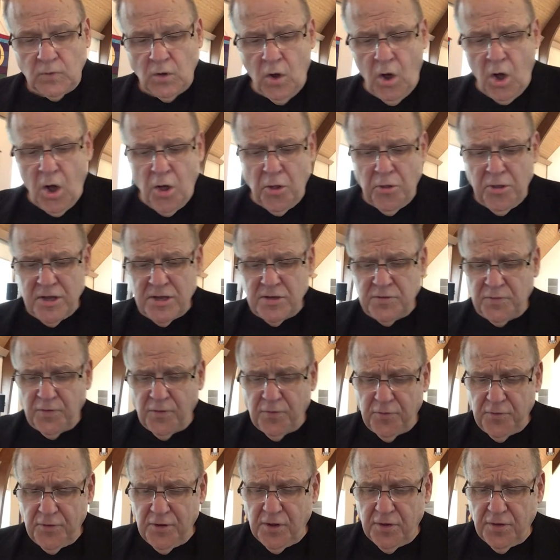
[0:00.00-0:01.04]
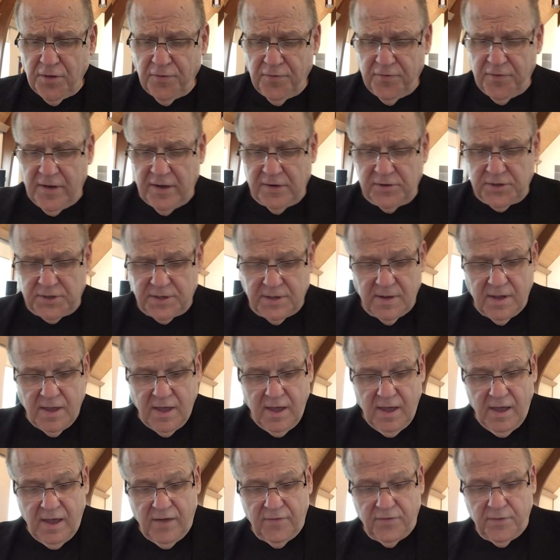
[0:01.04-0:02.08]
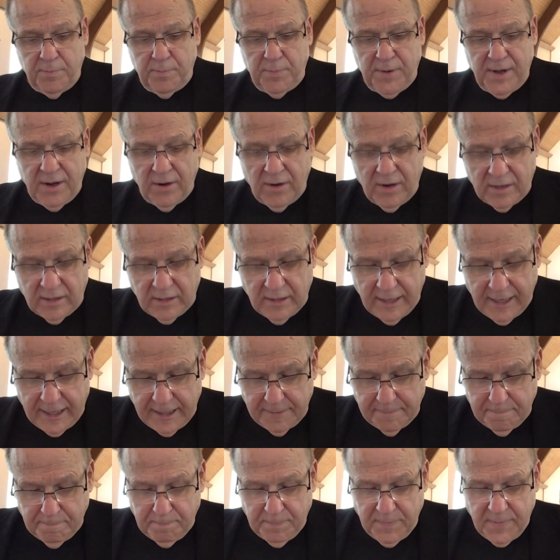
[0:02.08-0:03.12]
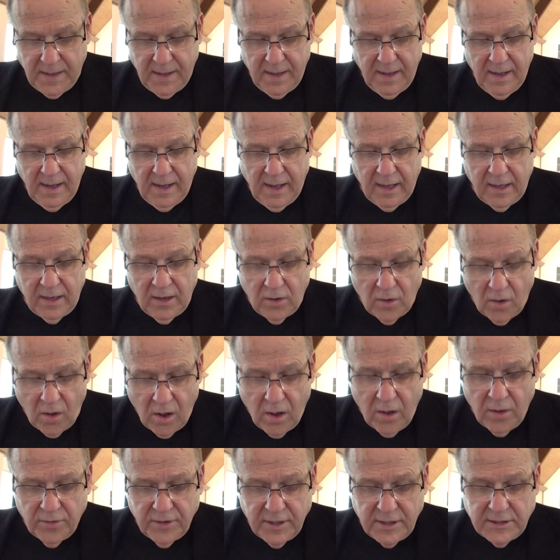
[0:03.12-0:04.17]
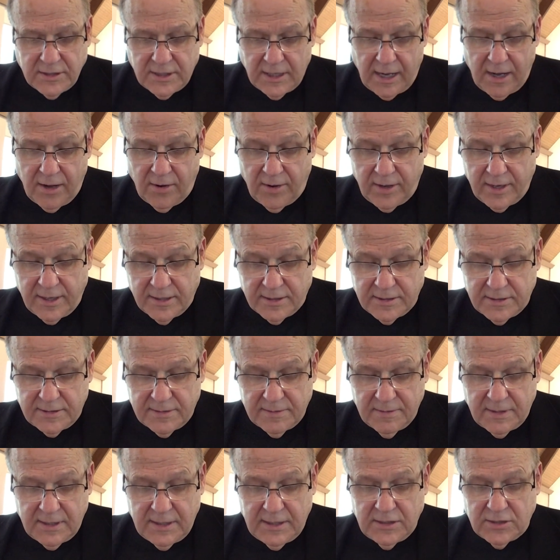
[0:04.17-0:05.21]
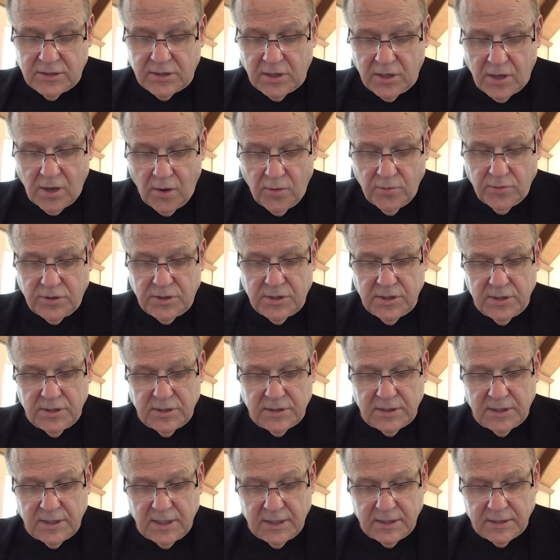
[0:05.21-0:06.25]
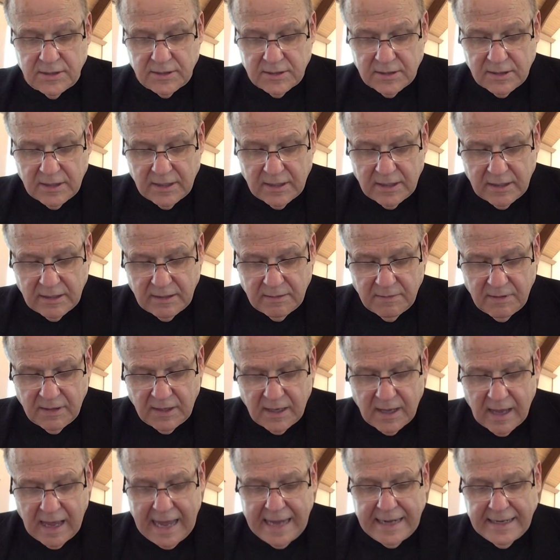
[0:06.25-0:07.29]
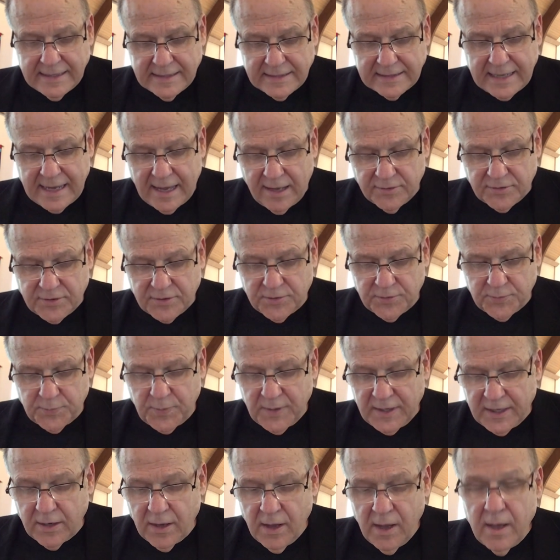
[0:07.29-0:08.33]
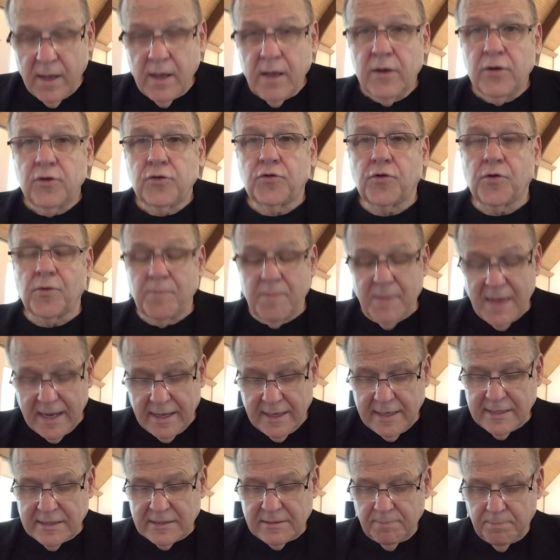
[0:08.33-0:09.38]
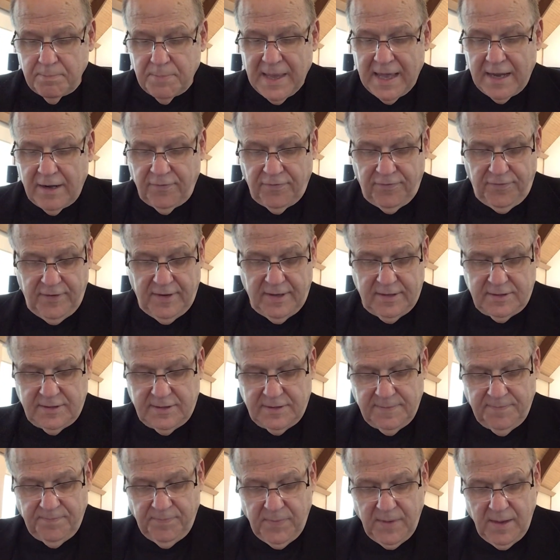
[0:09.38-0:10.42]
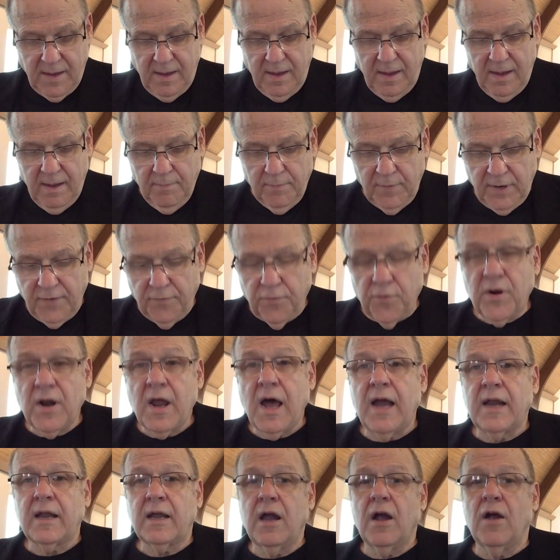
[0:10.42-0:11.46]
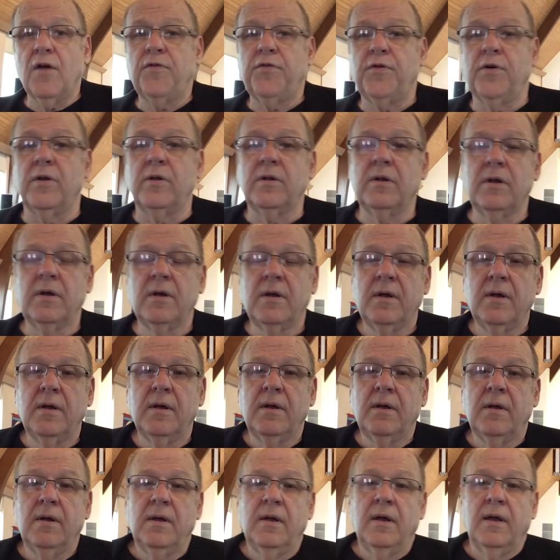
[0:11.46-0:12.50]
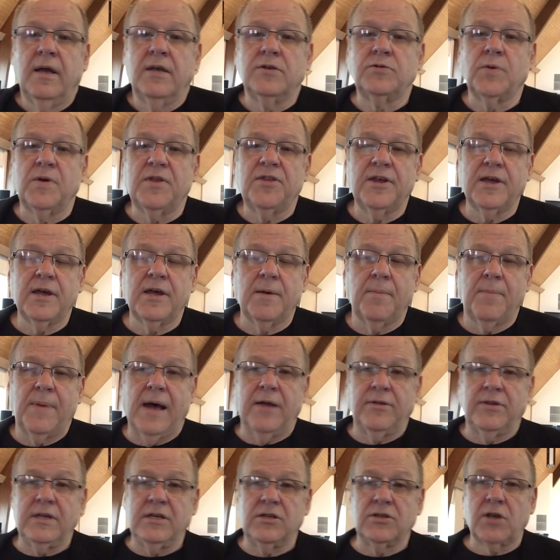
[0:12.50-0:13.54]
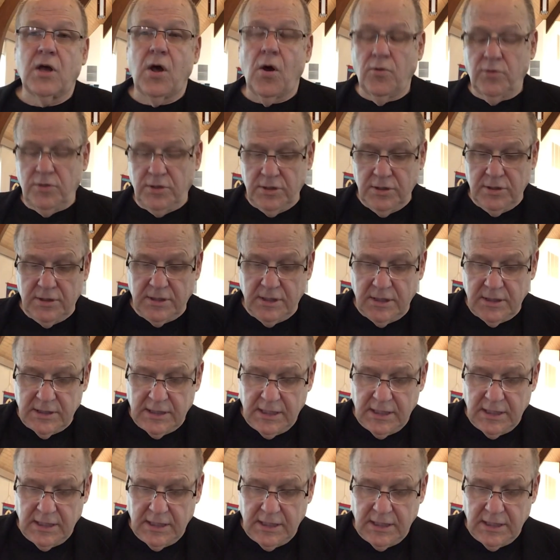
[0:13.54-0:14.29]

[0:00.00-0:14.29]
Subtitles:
All these fulfill the function of a paraclete. And in all these areas, these coaches, these guidance counselors bring tremendous benefits. But if we're not careful, as we think about these coaches and